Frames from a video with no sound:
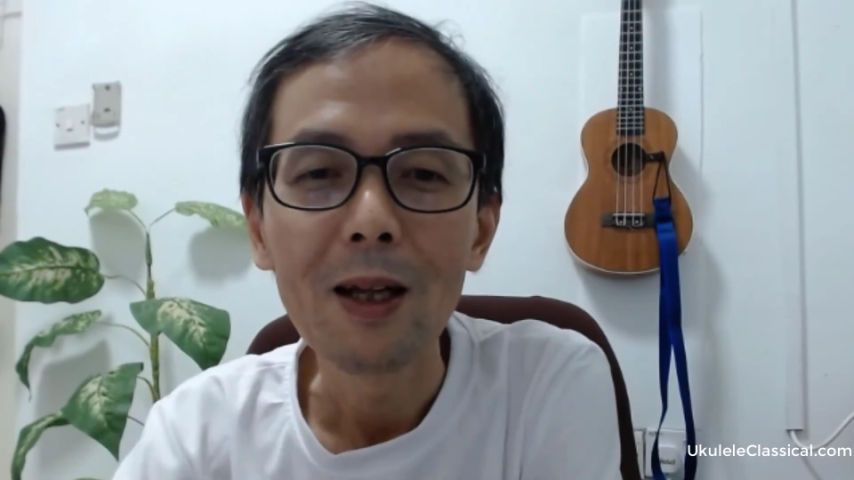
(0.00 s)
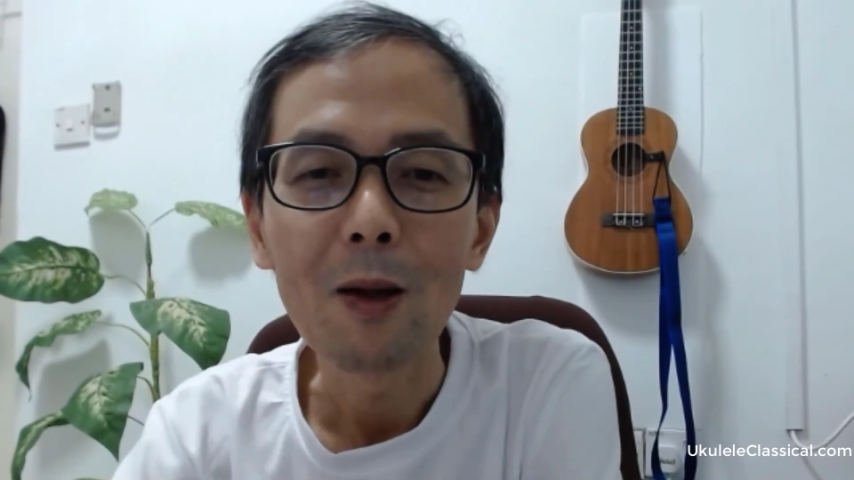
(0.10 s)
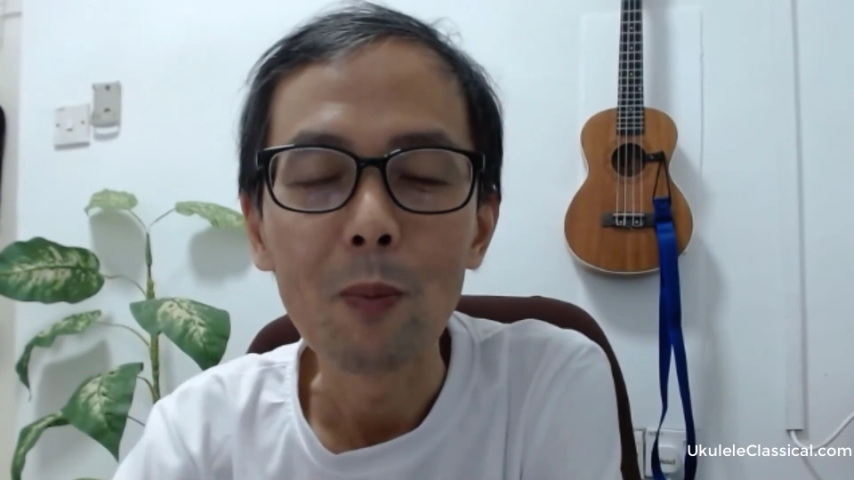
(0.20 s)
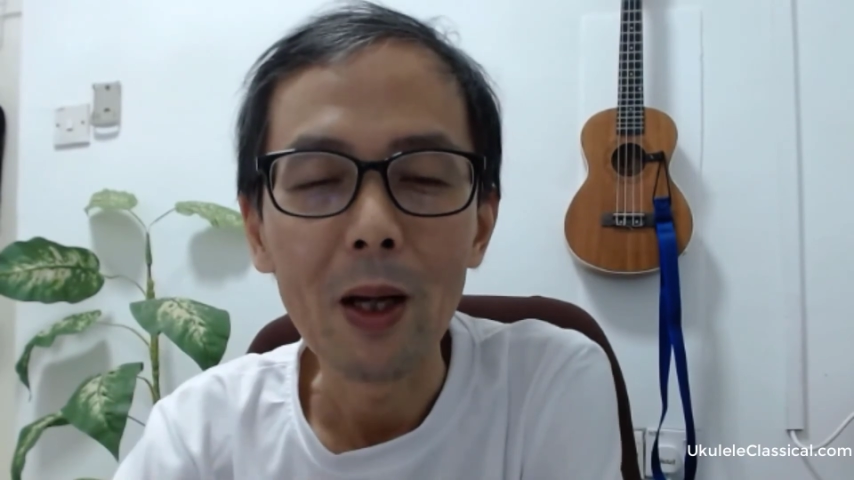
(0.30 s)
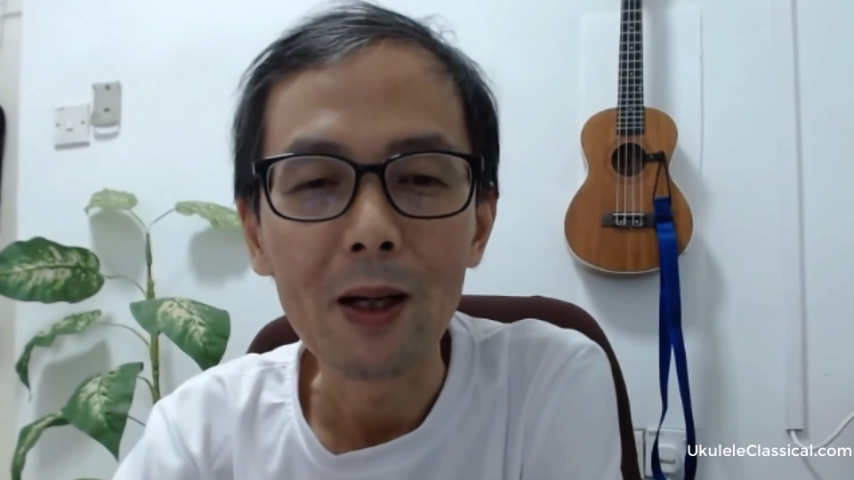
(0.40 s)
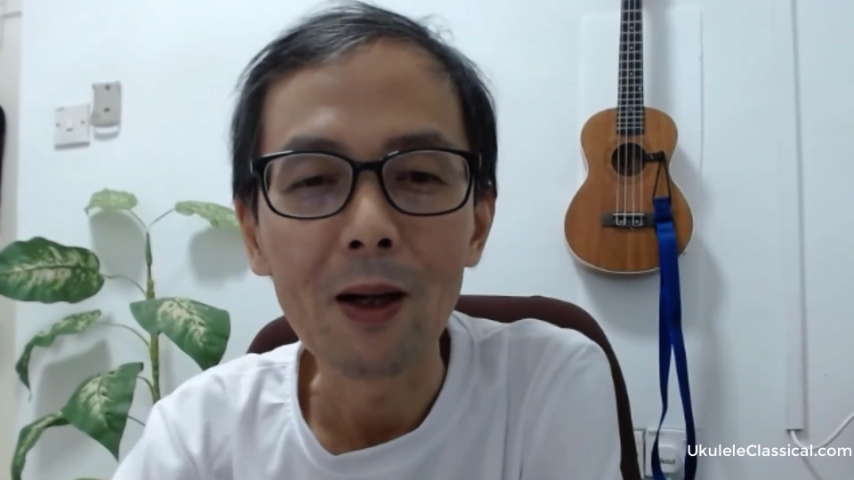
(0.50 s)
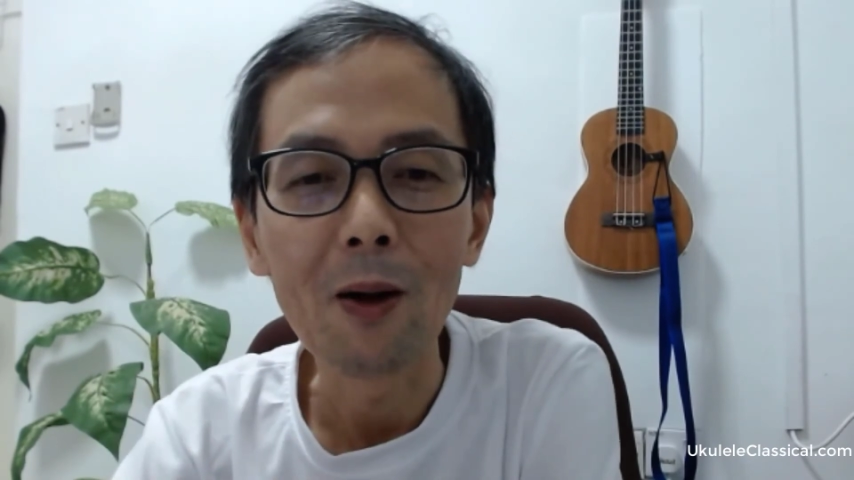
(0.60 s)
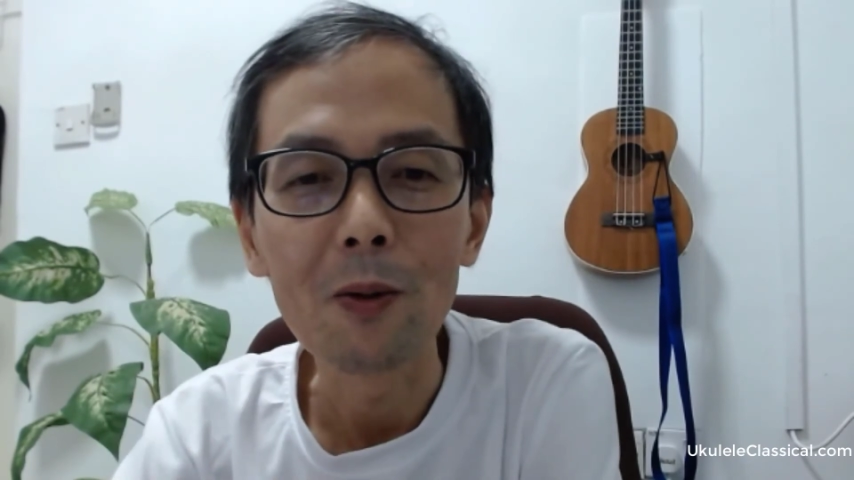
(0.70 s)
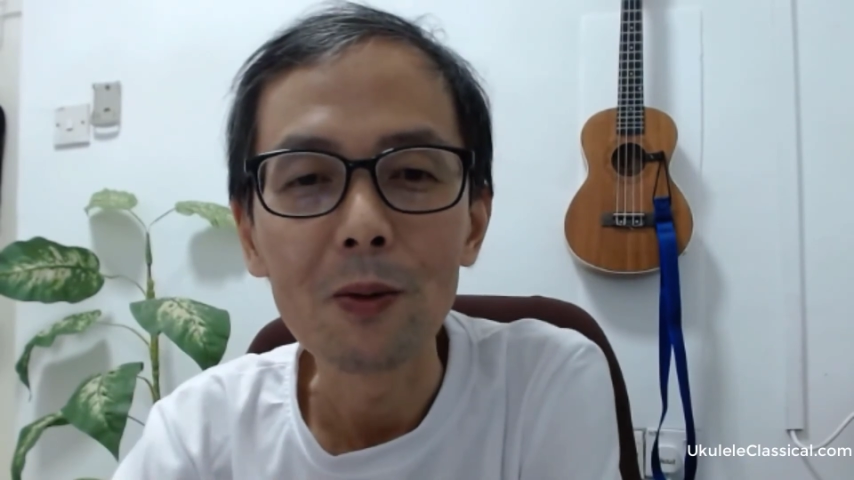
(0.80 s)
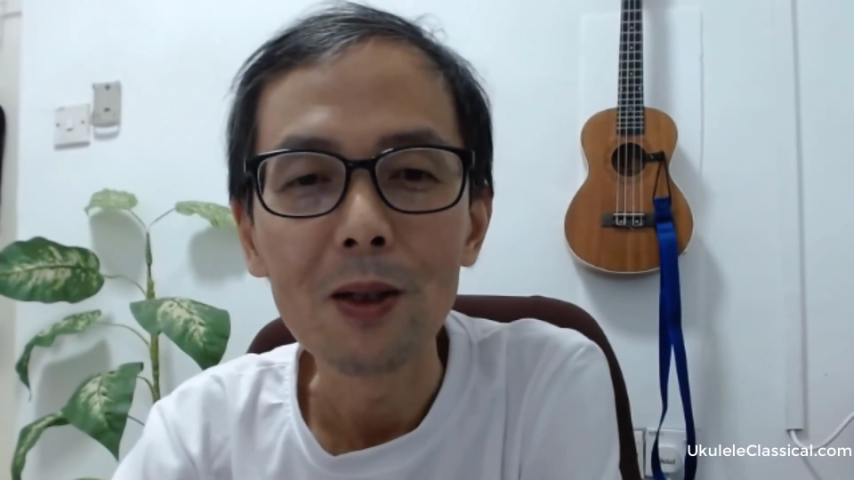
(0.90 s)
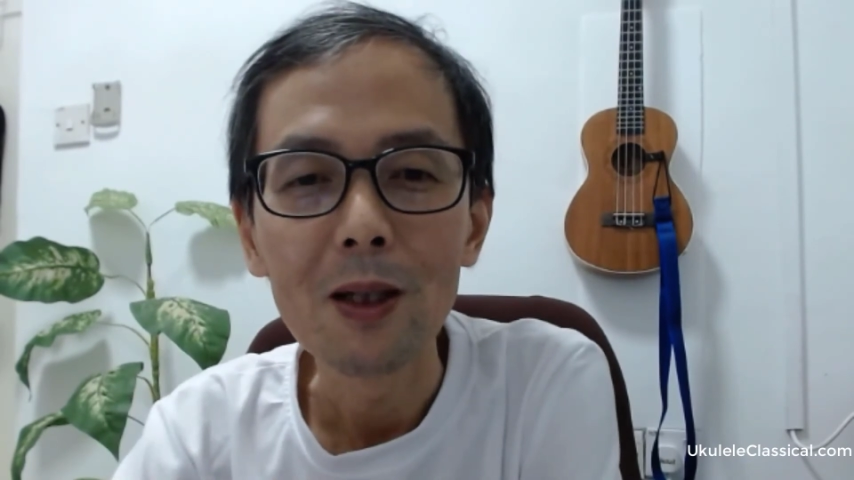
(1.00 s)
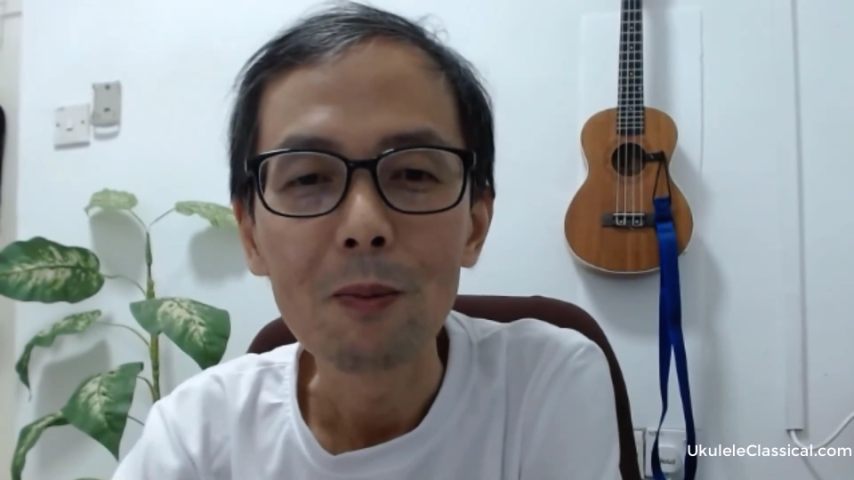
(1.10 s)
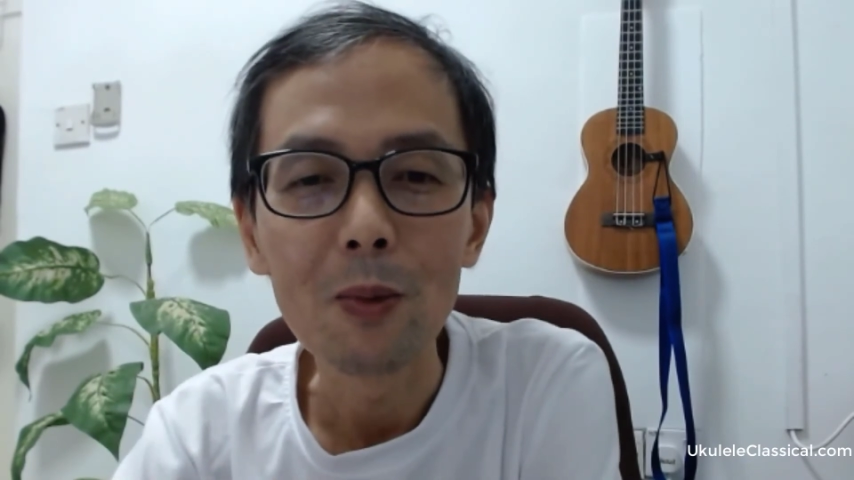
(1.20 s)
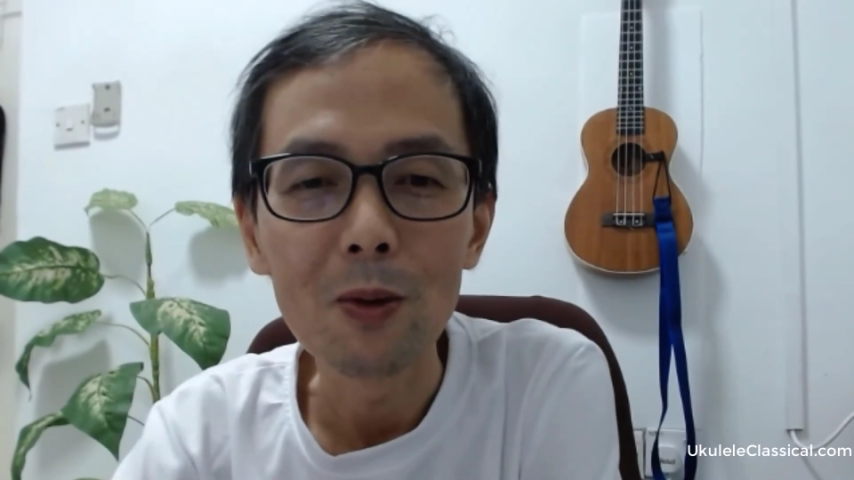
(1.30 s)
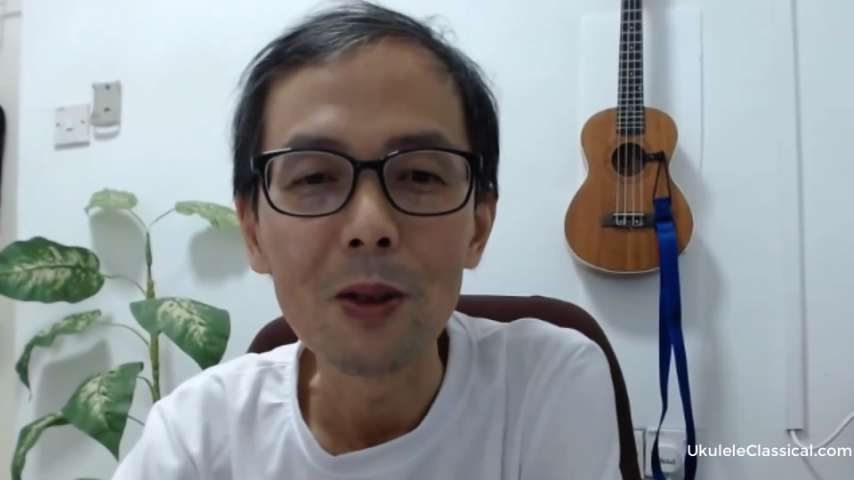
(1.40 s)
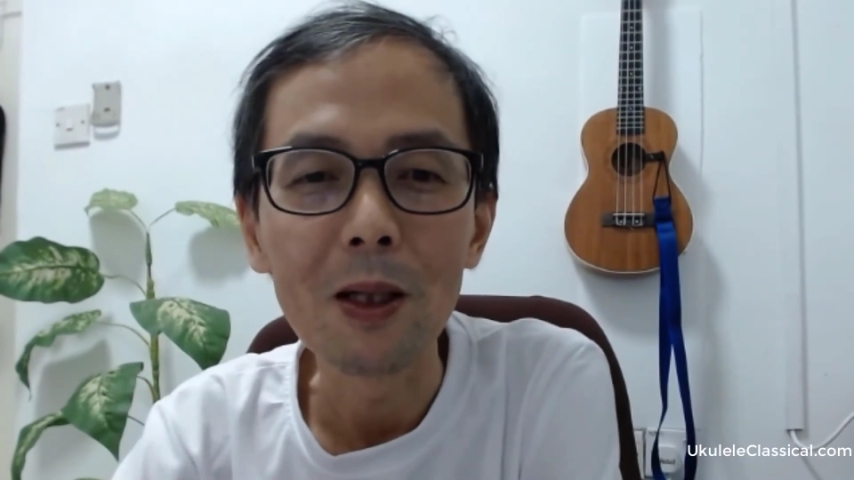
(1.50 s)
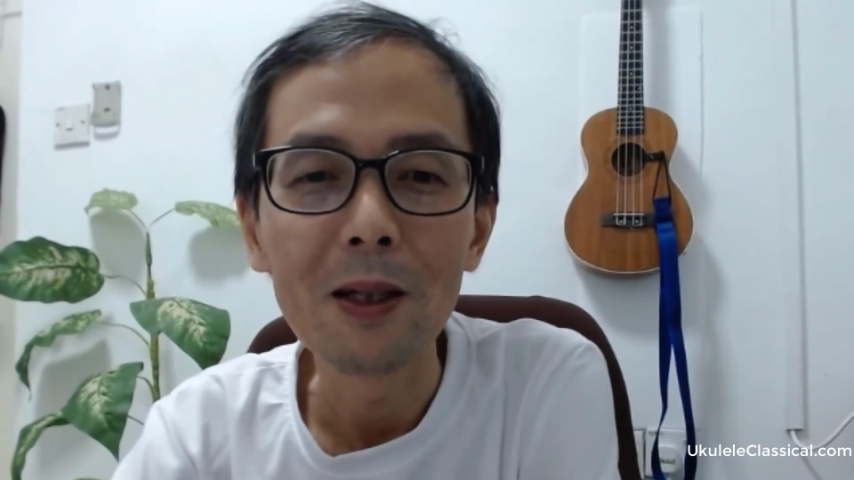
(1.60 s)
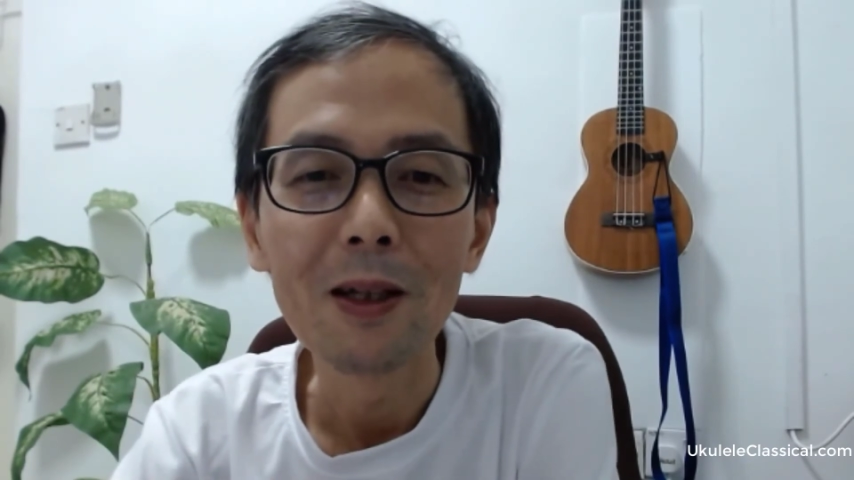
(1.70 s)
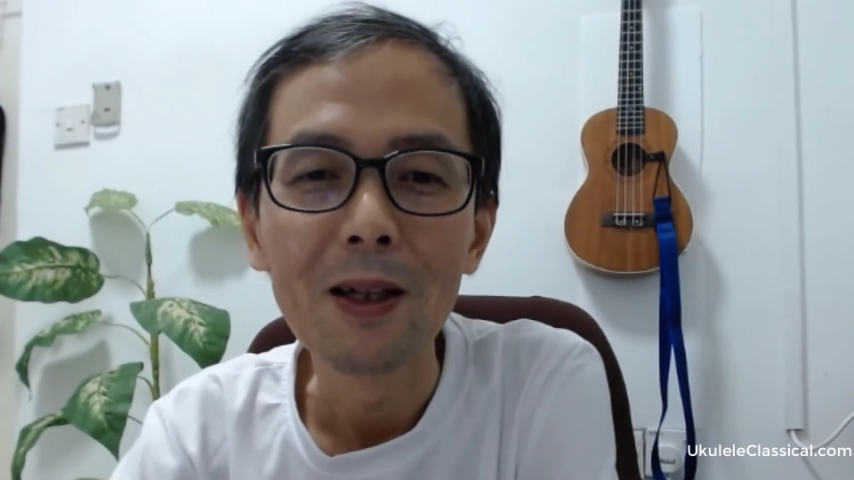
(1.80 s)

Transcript: background music.